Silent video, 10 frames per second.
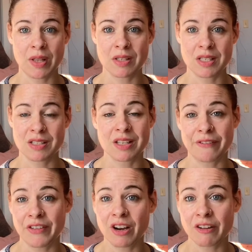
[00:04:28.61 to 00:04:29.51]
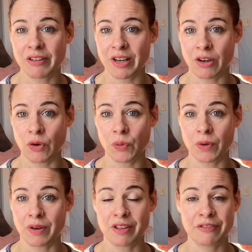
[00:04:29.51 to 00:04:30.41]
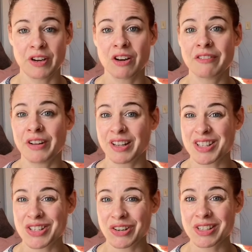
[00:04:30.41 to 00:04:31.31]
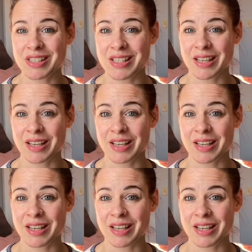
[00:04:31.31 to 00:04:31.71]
is the fear of unknown, the fear of uncertainty.